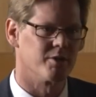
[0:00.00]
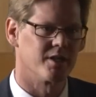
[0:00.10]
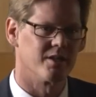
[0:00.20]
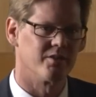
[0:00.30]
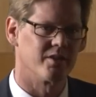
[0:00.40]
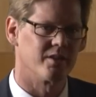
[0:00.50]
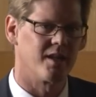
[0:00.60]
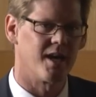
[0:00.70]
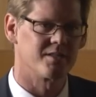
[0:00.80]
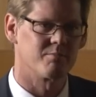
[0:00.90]
because at the
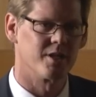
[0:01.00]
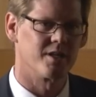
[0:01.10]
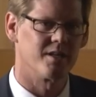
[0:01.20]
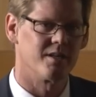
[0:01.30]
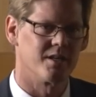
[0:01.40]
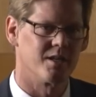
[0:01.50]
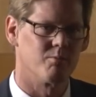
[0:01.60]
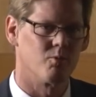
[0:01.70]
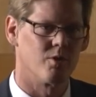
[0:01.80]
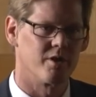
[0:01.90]
last minute,
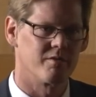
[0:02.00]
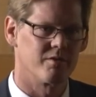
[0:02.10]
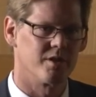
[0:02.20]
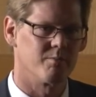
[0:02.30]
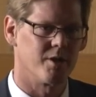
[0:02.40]
um, one of the